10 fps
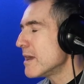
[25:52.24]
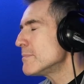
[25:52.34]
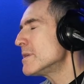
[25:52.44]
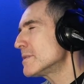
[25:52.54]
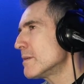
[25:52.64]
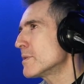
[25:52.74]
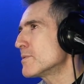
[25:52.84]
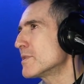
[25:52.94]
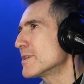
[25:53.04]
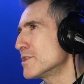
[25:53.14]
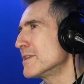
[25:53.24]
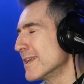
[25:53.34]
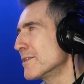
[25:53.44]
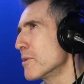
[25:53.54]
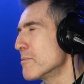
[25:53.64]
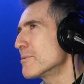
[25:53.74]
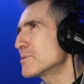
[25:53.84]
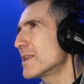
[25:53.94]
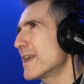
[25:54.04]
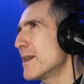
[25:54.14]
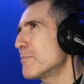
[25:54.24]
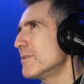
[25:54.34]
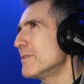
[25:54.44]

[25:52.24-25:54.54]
I mean, I sometimes think she did know what was going to happen.